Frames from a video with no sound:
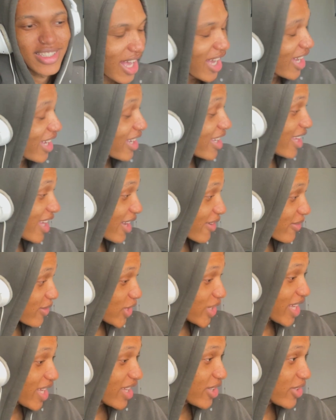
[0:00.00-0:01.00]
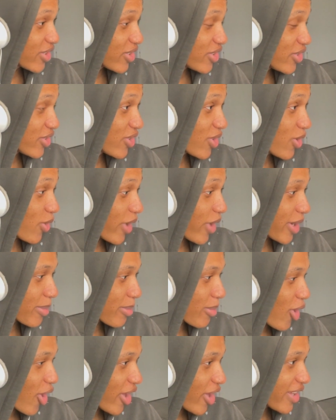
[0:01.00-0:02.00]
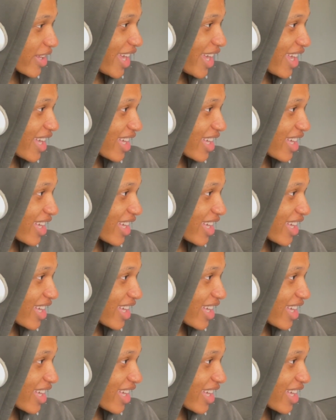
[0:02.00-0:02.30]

Honey, do you know what Molly